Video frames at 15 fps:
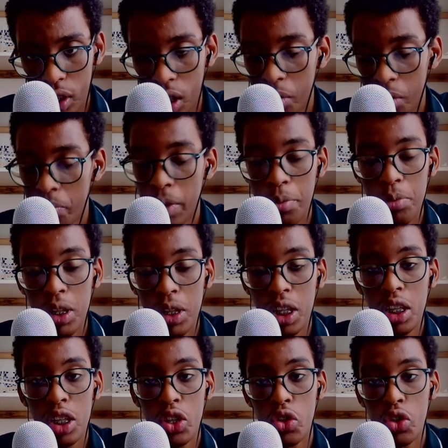maybe
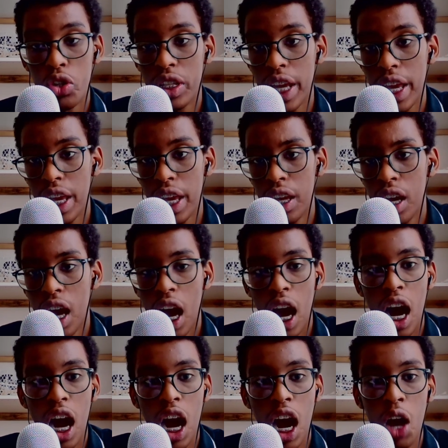you'd say,
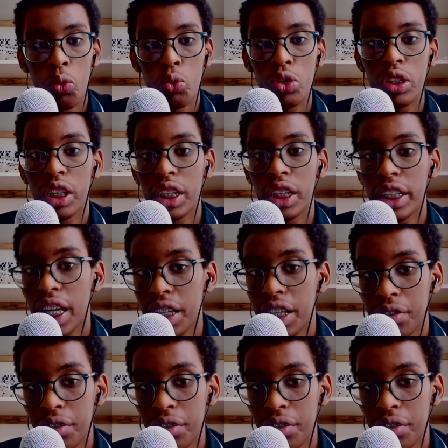I would return it.